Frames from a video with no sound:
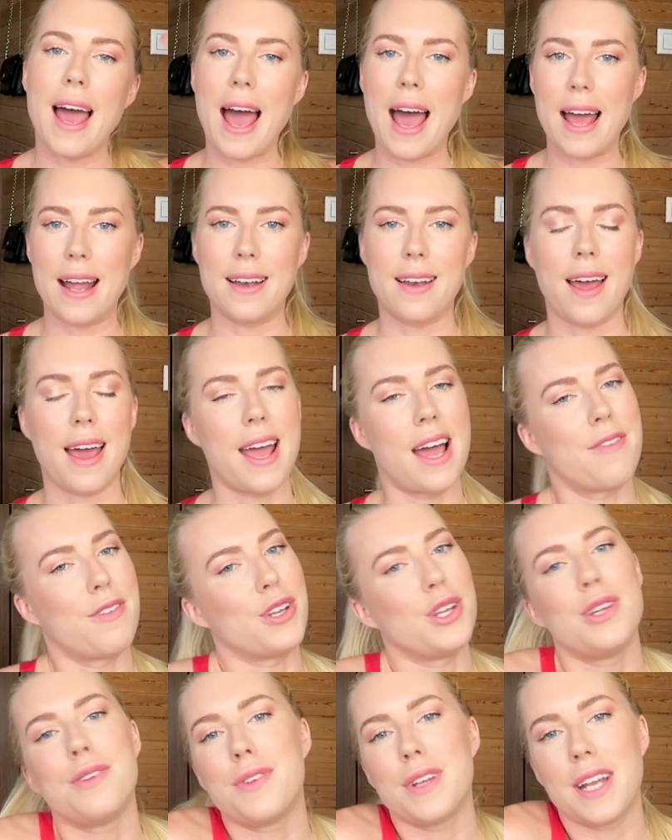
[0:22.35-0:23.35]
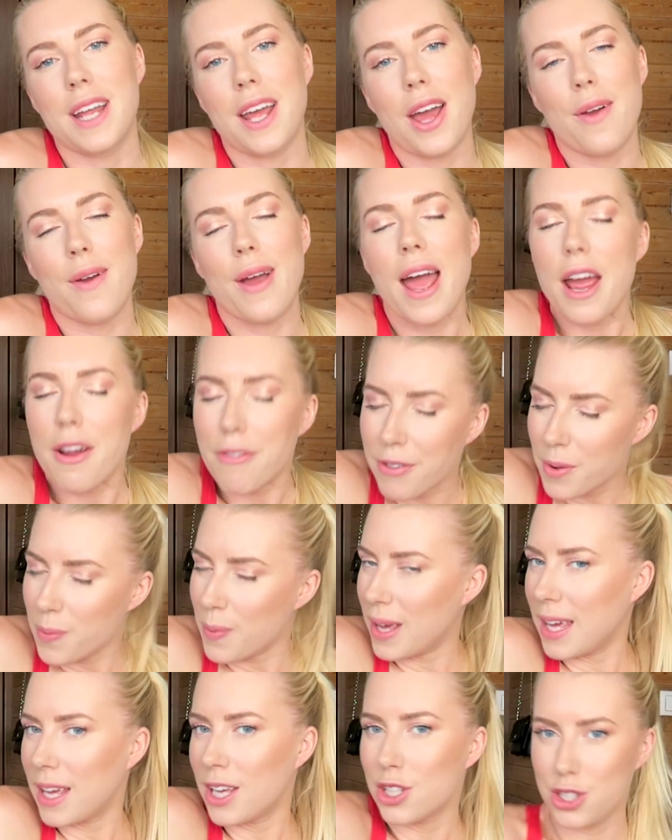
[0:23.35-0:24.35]
and I have a new video every
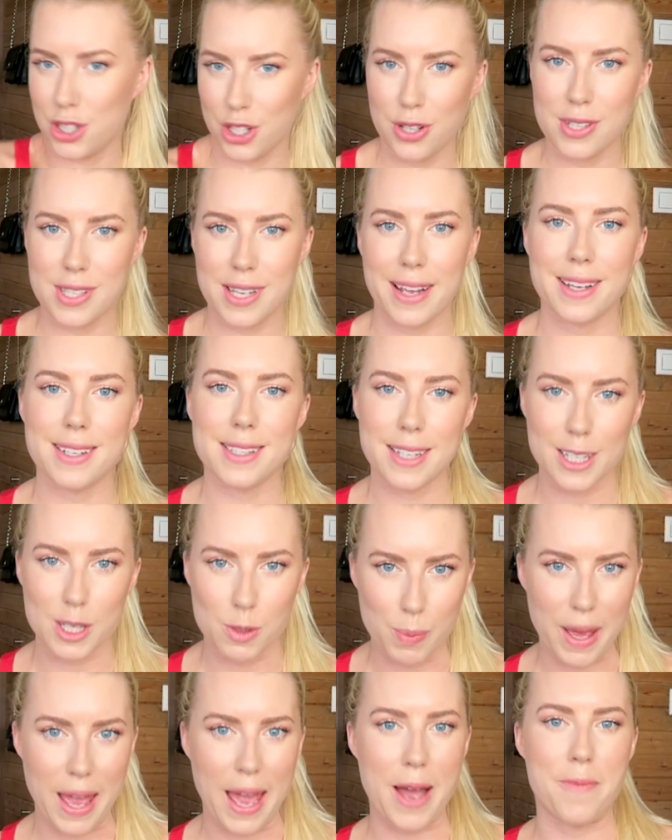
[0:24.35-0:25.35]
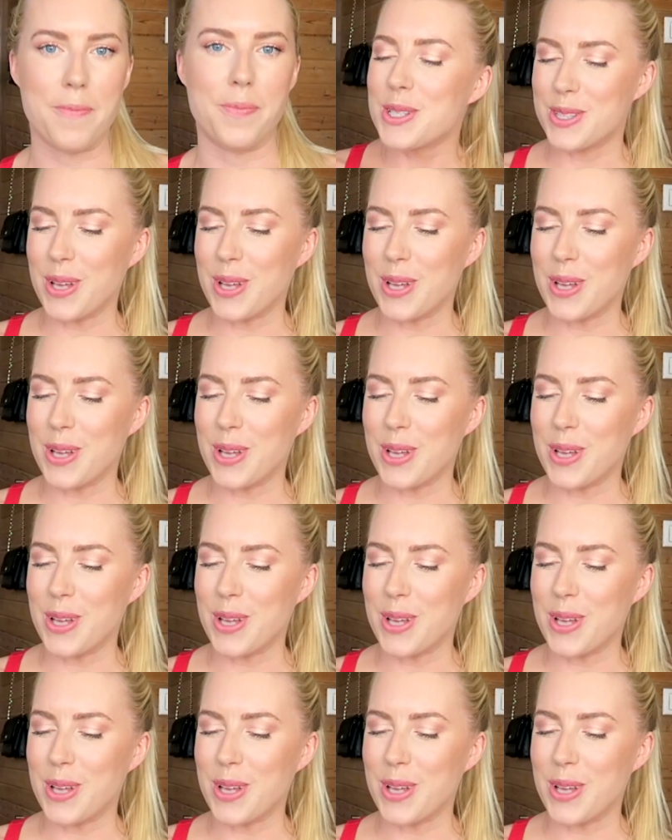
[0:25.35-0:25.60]
week, Tuesday at 6 p.m.